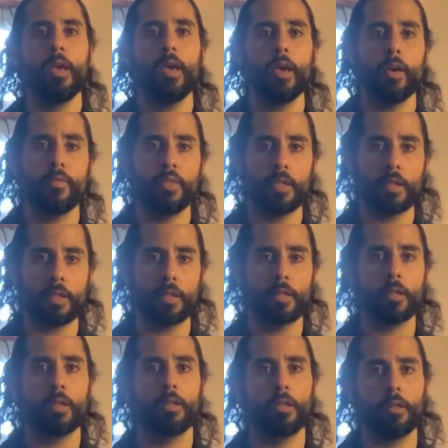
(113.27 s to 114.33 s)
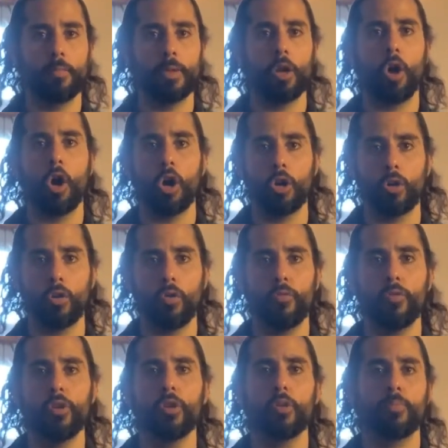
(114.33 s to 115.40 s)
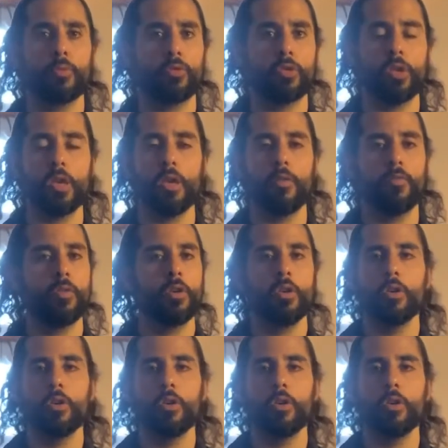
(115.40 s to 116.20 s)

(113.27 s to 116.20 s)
If this is a little bit harder for you to perceive,